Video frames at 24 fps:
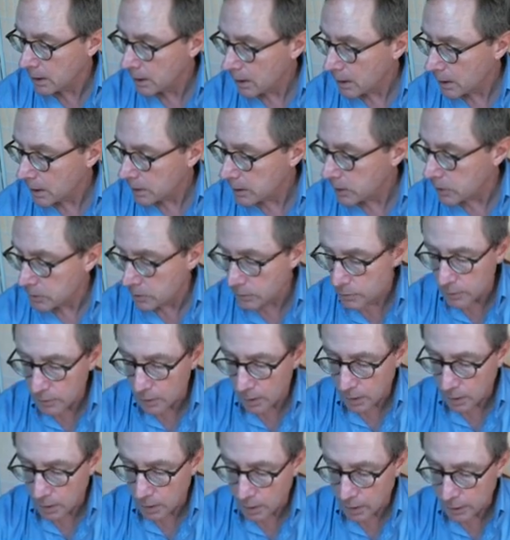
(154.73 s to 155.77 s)
You
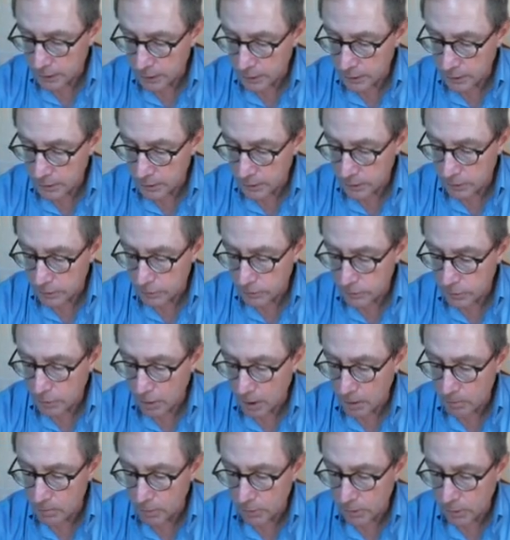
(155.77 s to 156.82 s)

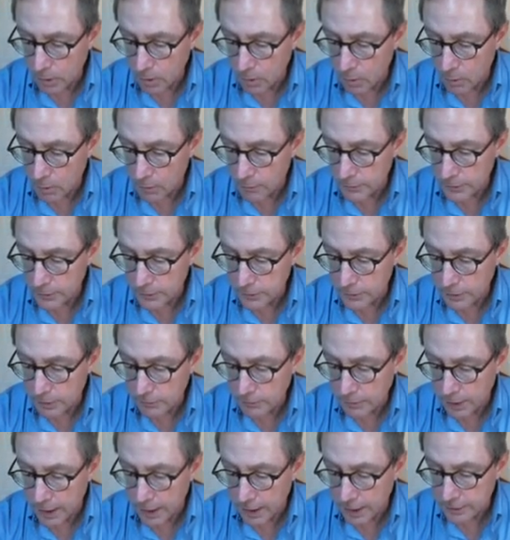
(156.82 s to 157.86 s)
double the coefficient of
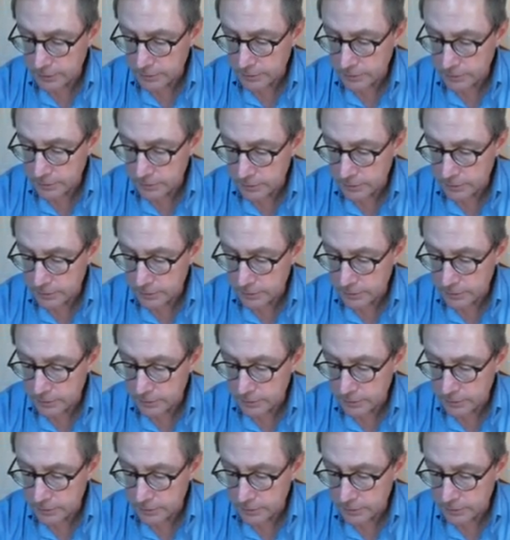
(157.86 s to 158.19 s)
x,